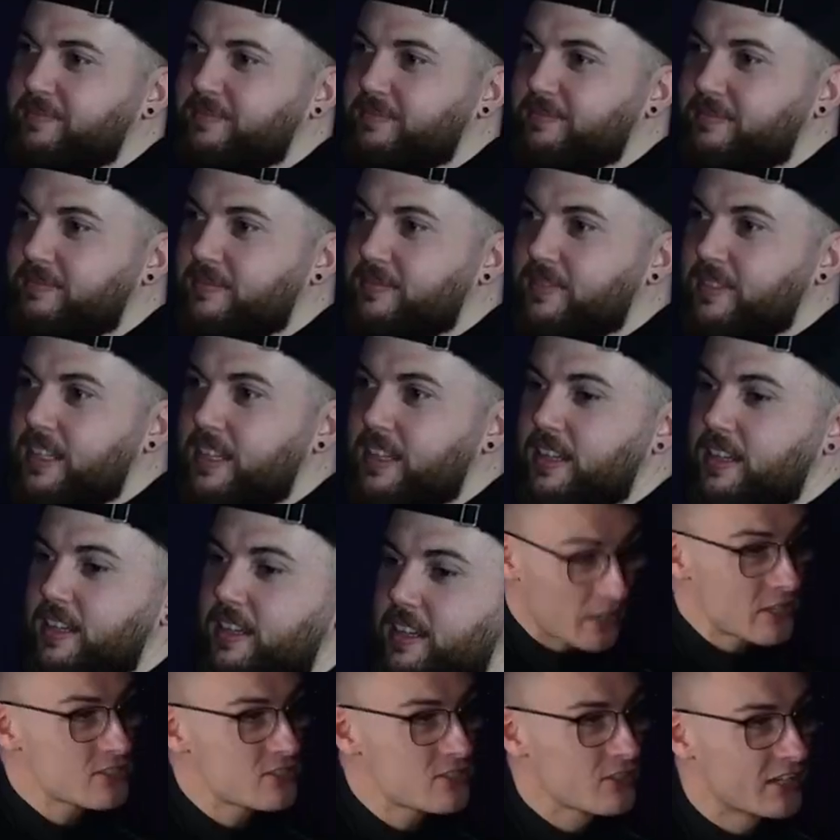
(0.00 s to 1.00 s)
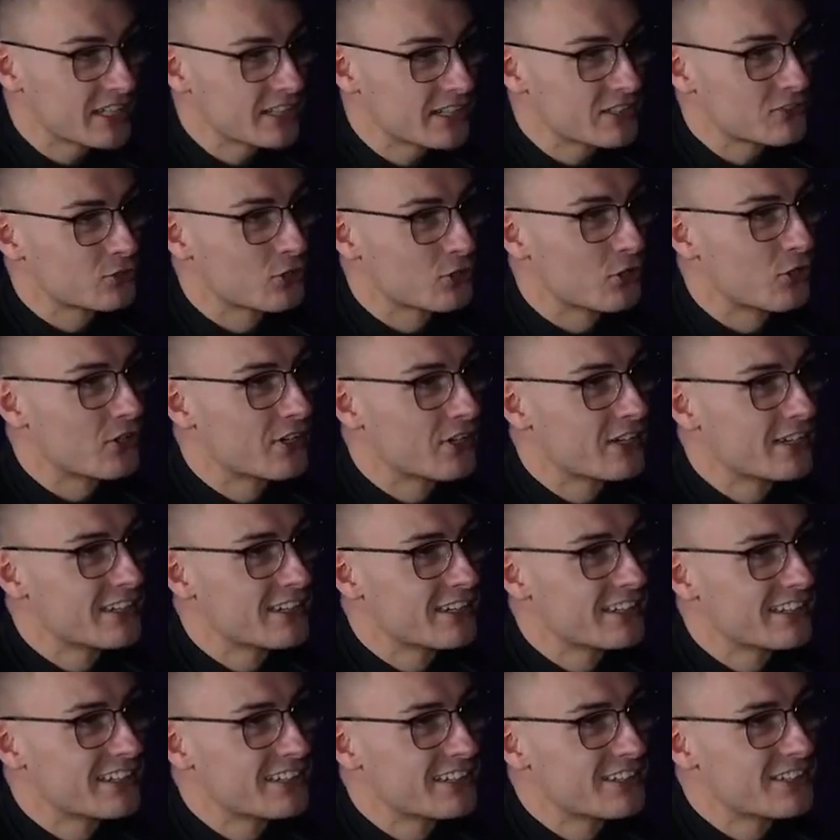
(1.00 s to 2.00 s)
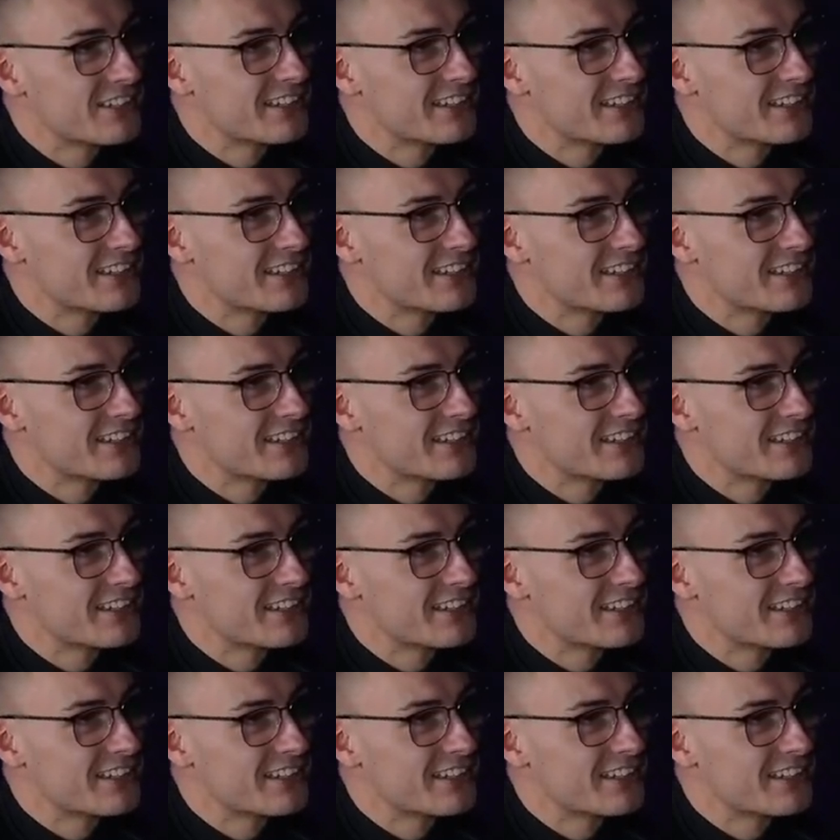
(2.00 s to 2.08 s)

got like leather ones, right? Aye, so, some of my